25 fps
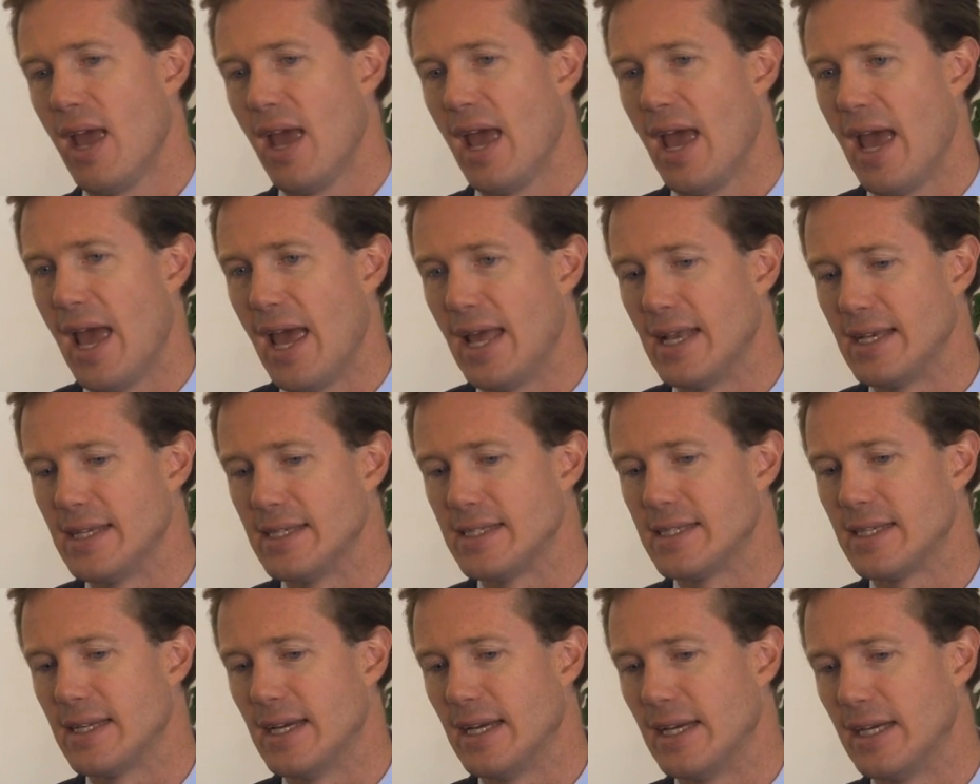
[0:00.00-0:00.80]

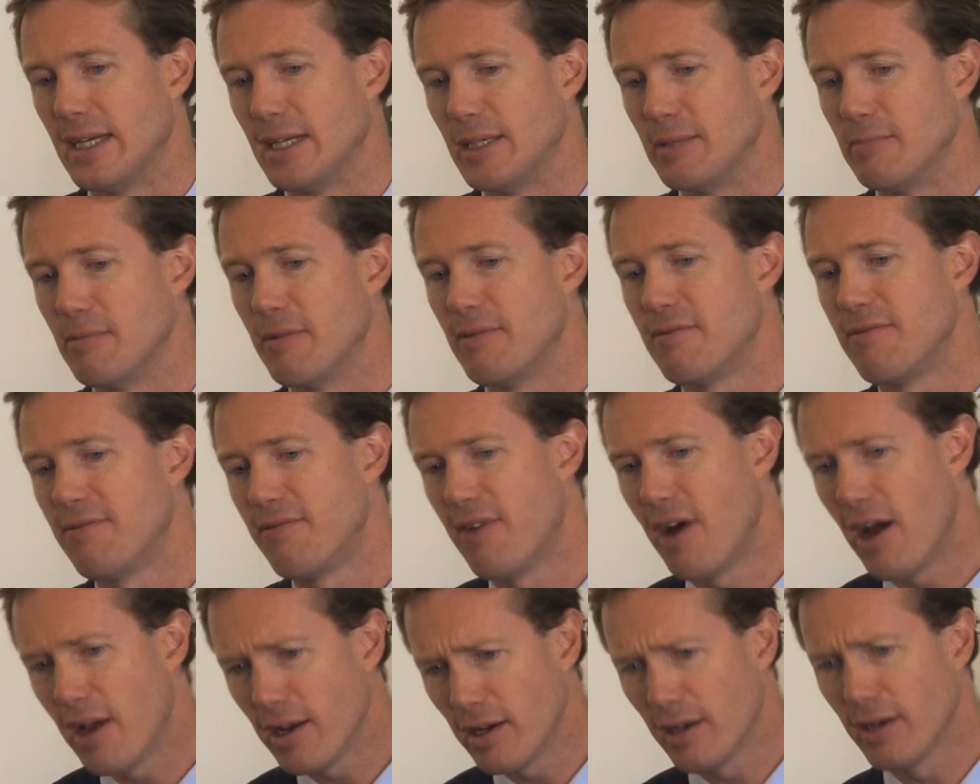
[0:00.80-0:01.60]
And
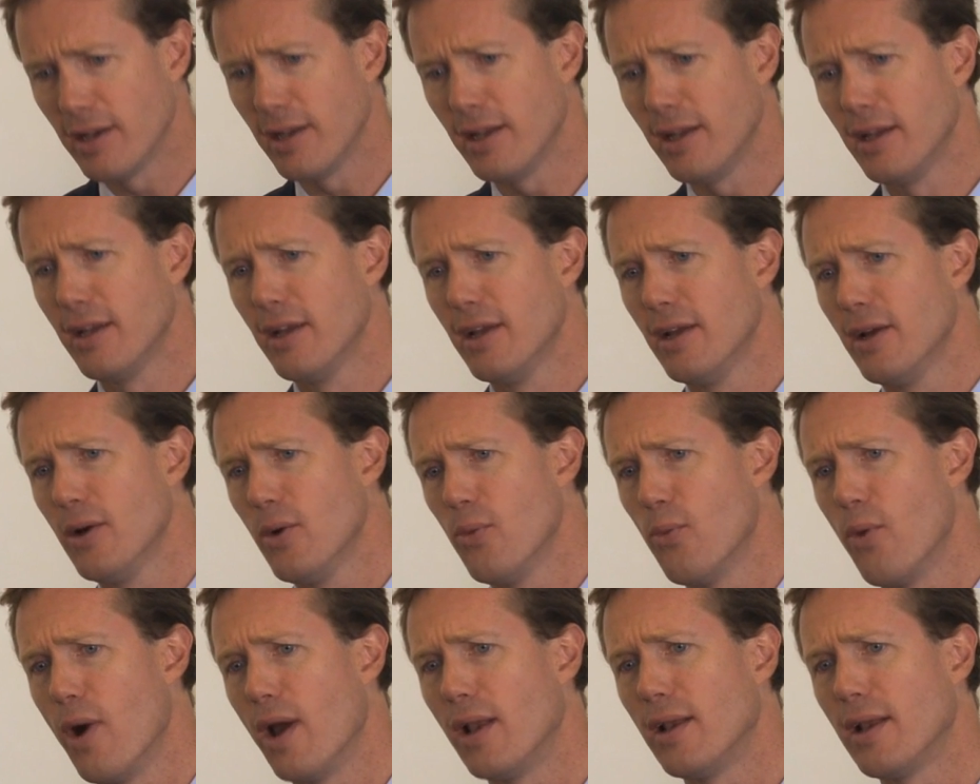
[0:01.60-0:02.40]
finally,
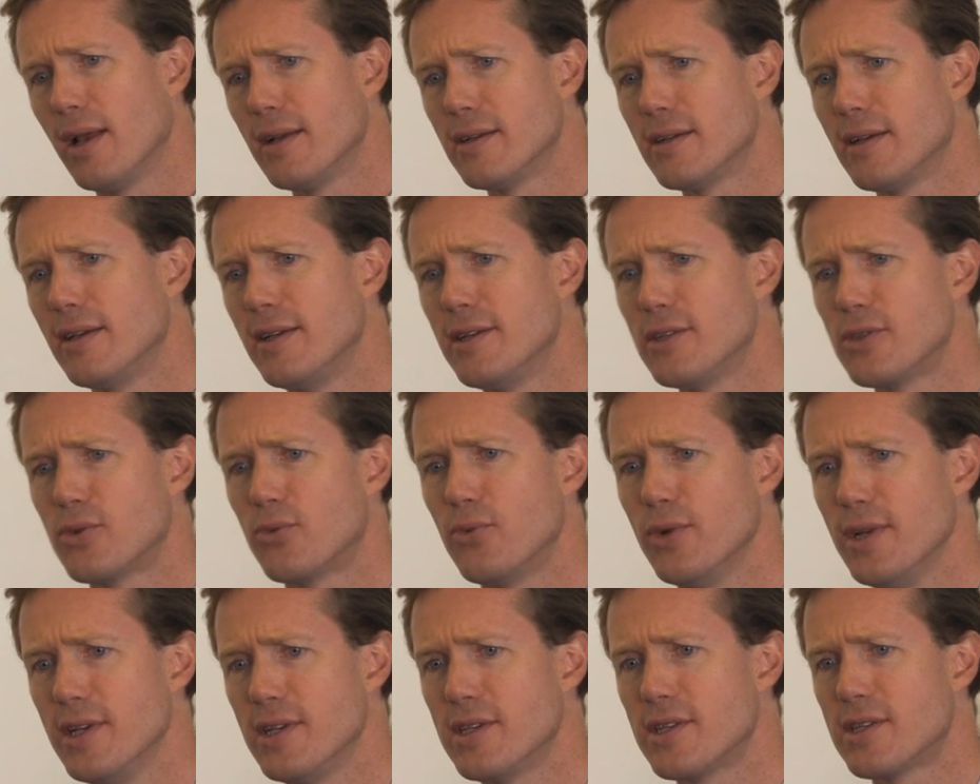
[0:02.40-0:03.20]
while London has
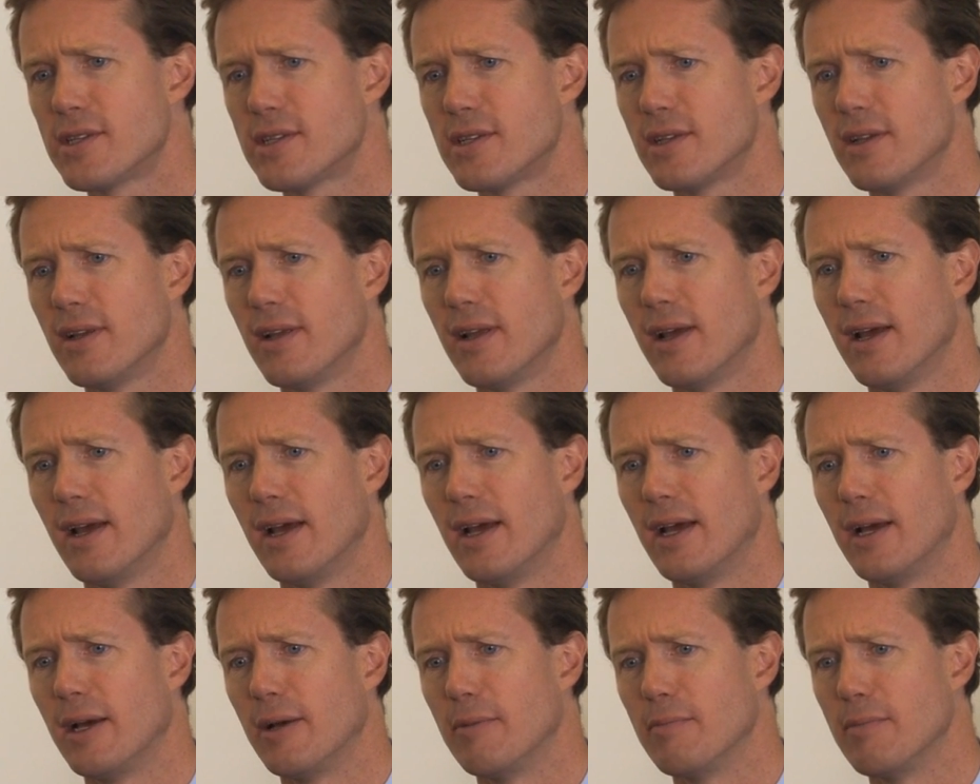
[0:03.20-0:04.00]
reached
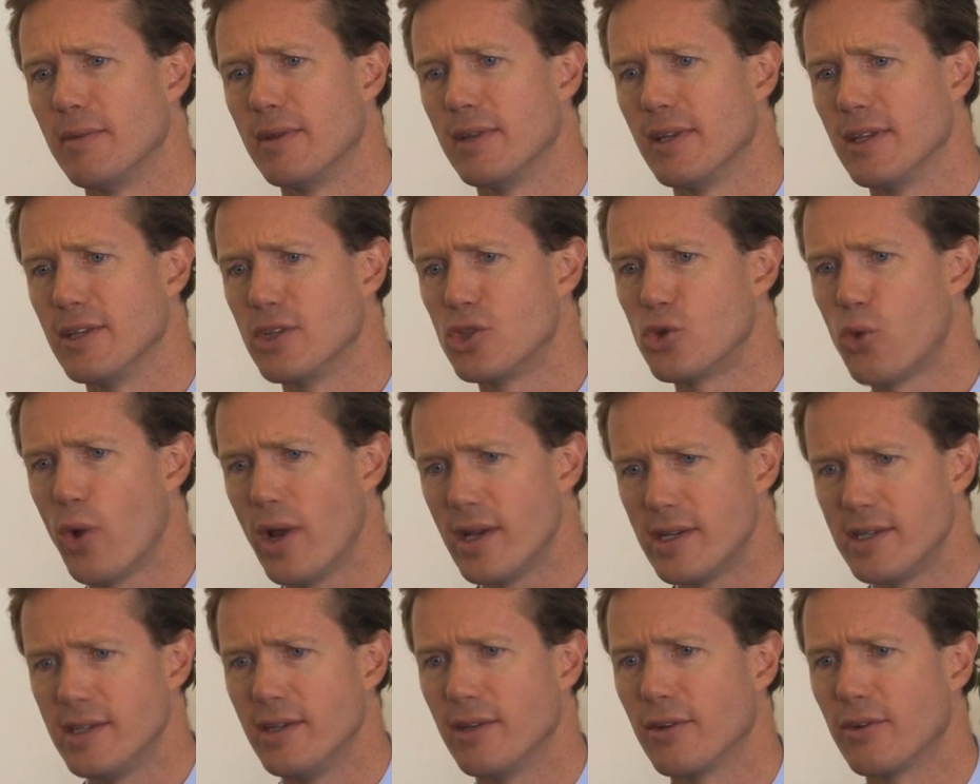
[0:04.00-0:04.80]
the
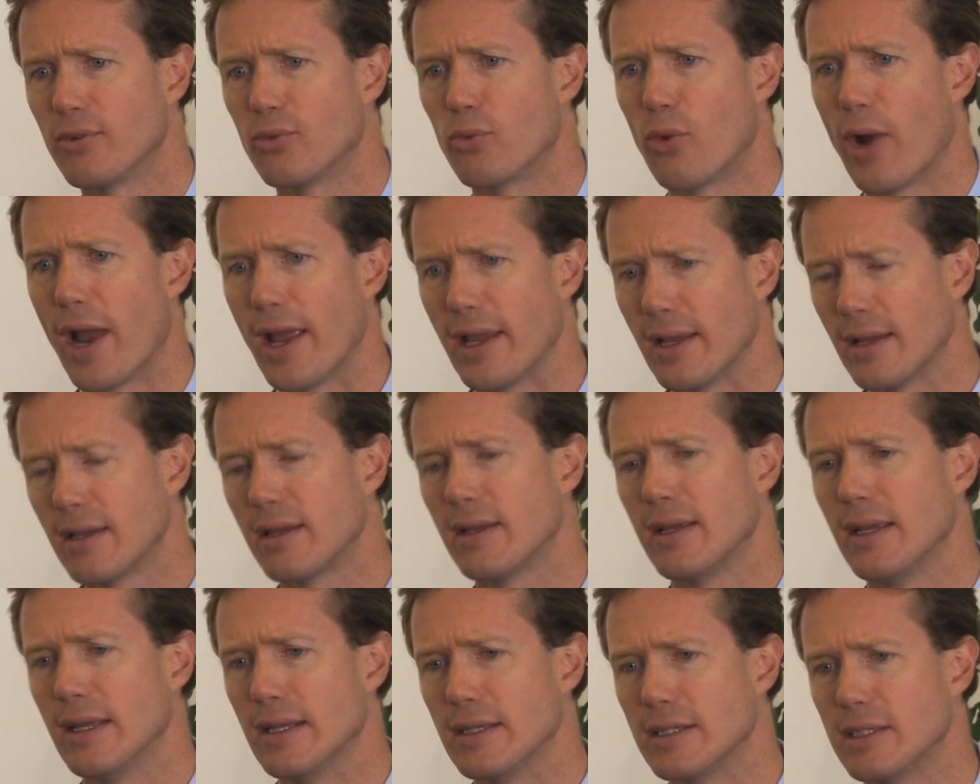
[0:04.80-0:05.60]
20th
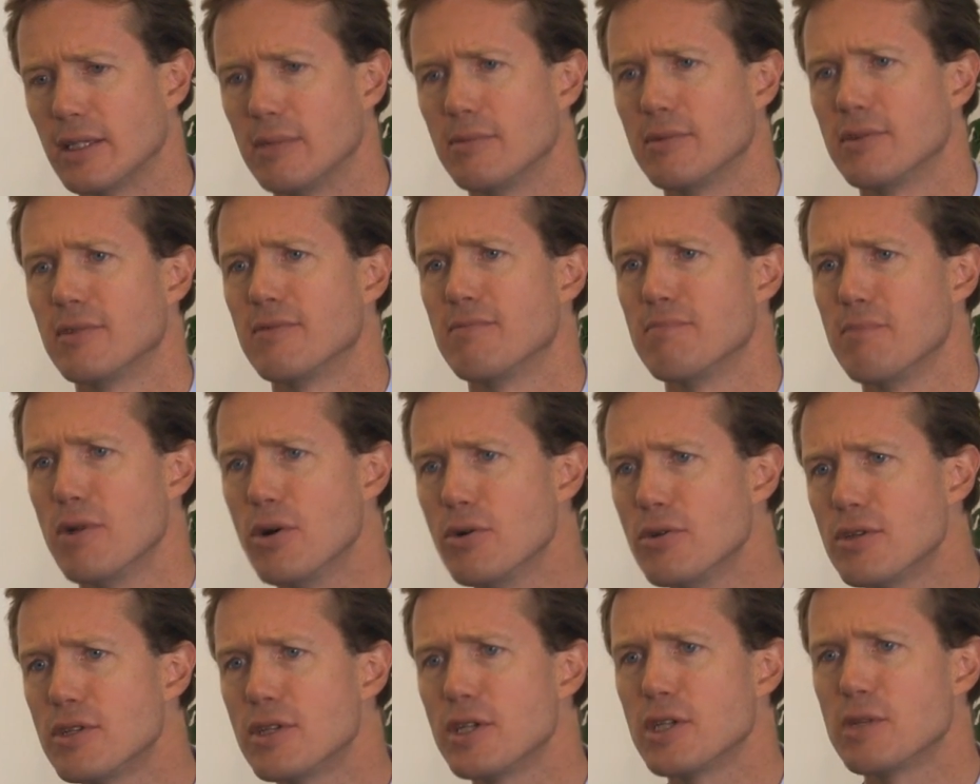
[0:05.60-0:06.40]
rank in terms of
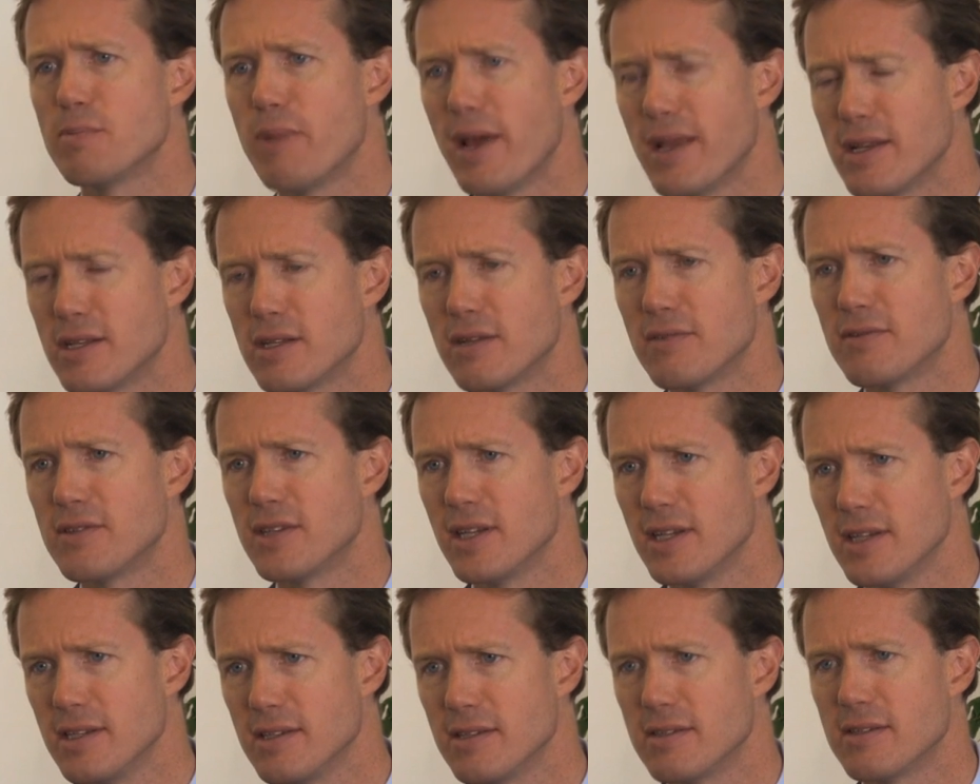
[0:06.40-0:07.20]
most expensive
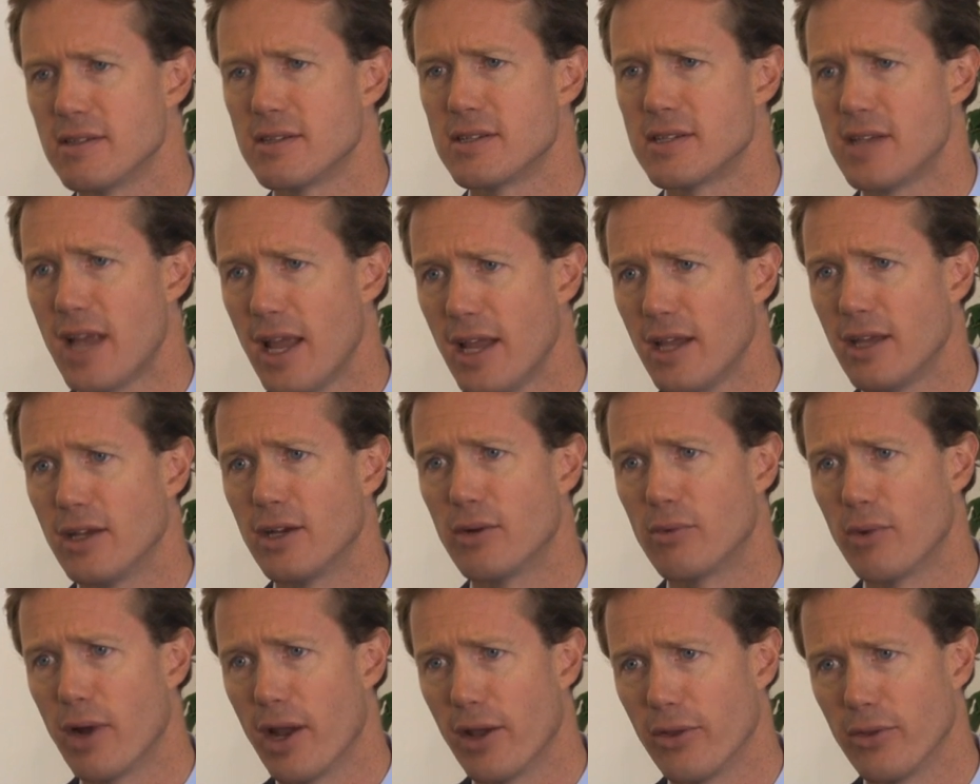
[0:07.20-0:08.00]
cities to stay in
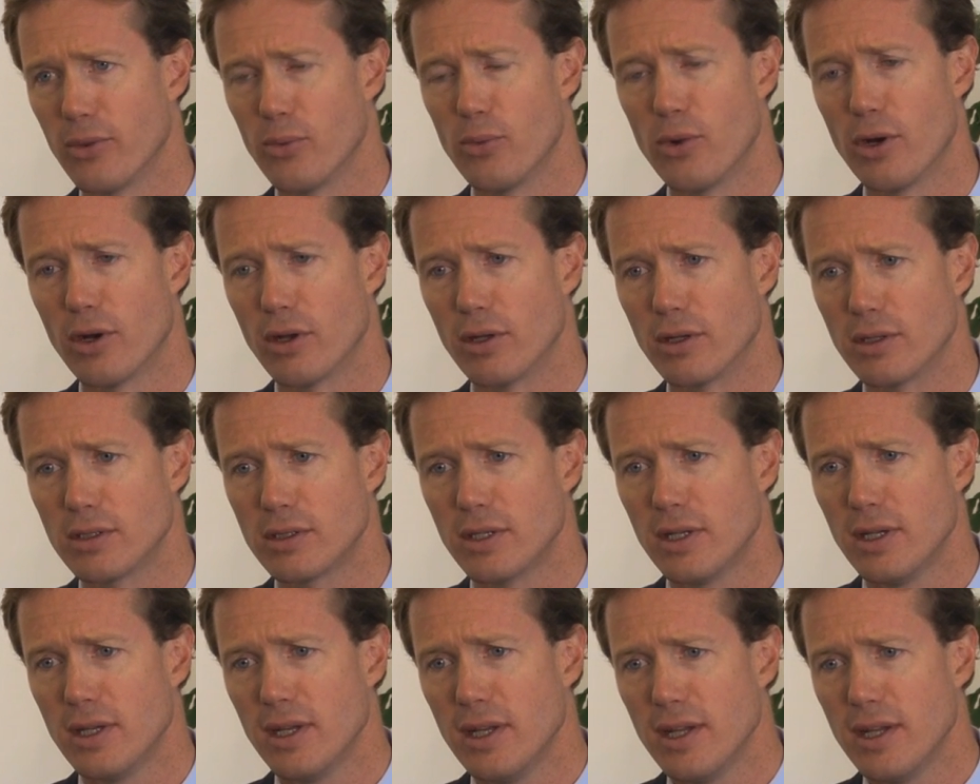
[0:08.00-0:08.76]
around the world,